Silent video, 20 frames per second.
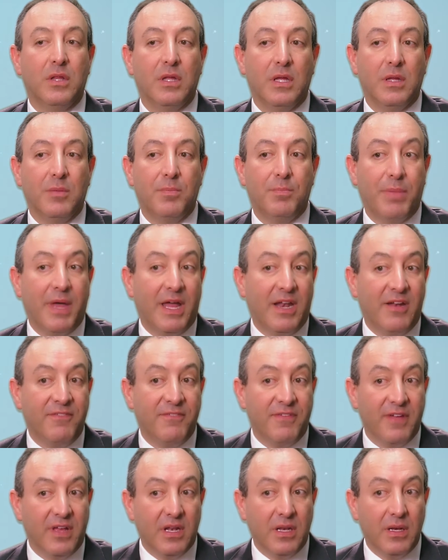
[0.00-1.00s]
The
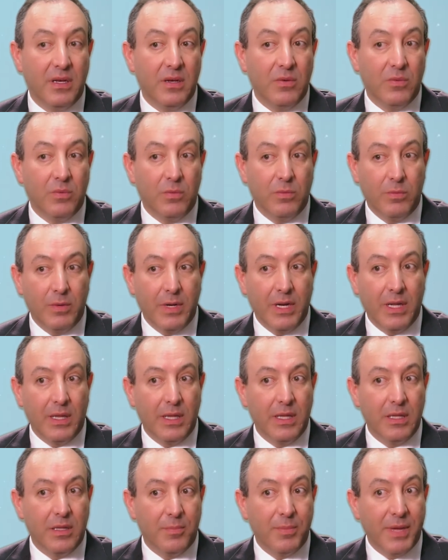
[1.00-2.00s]
benefit,
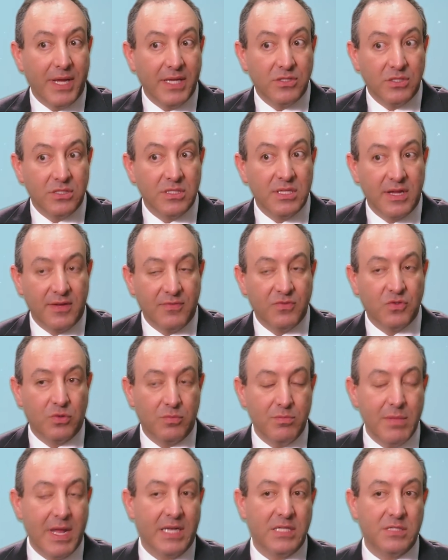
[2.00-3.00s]
really the patients have
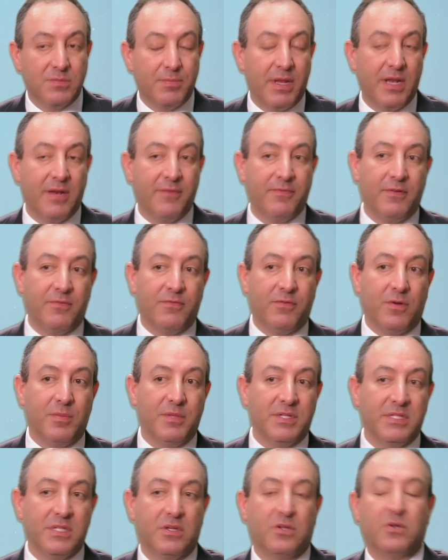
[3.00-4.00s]
tremendous benefit from
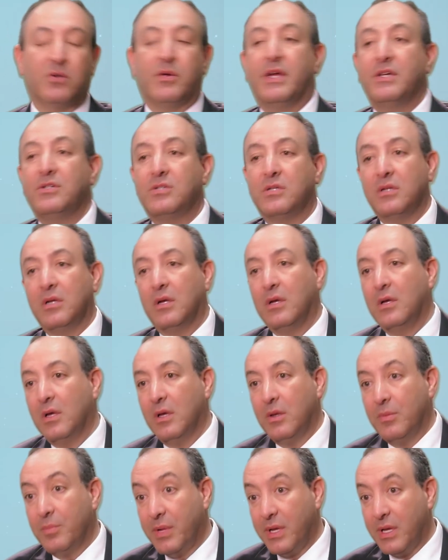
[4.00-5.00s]
this integration,
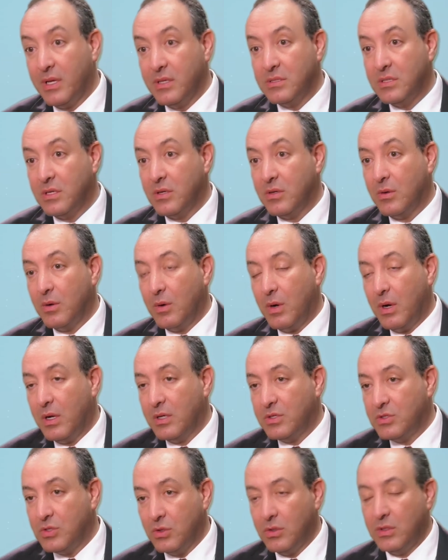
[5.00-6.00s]
because there are
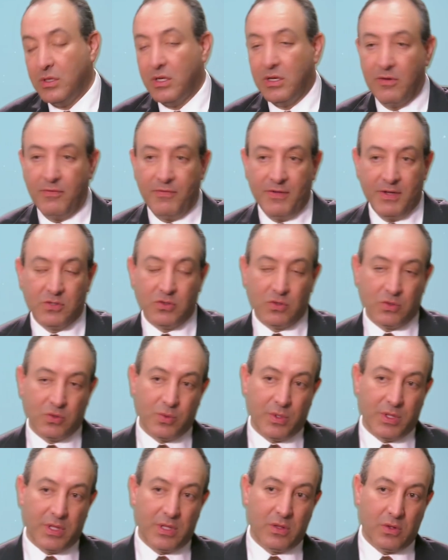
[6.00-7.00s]
certain individuals
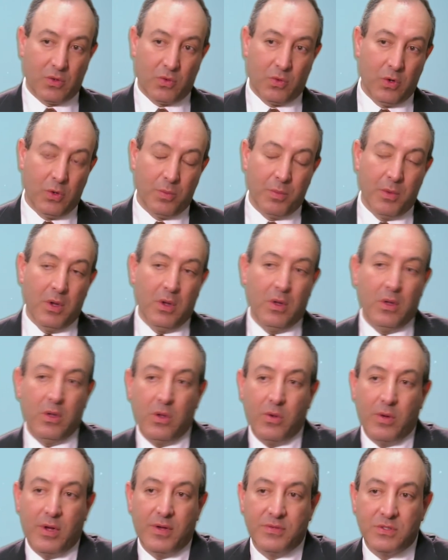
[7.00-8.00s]
within the group
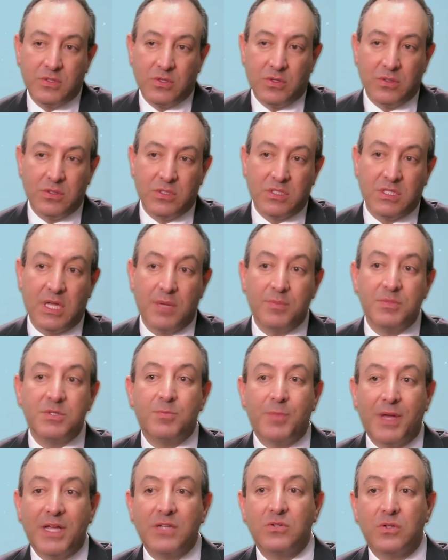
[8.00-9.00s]
who have certain
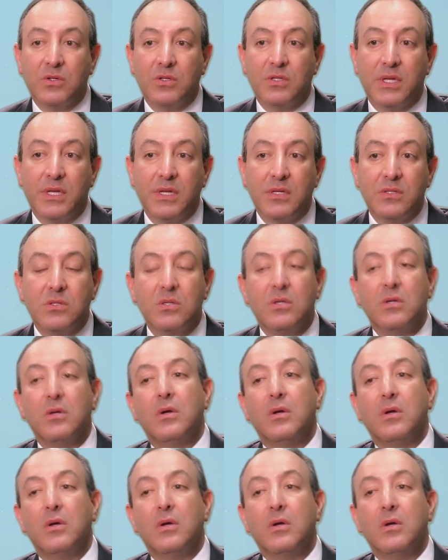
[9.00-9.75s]
subspecialties.